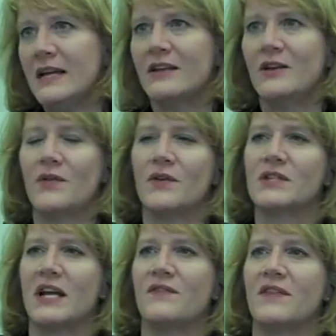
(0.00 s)
you know, those
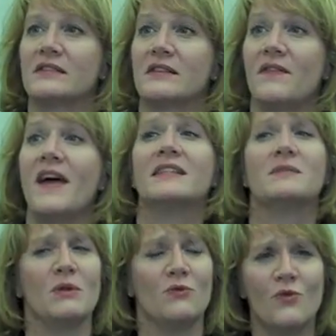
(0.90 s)
kind of things, and that's
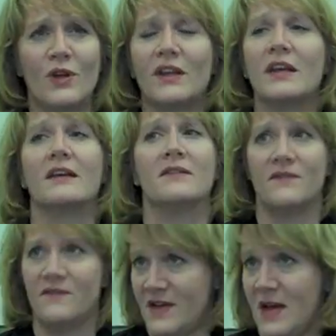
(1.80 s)
been really
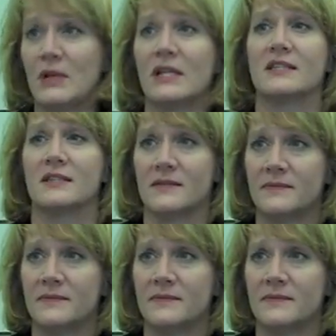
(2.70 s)
fabulous.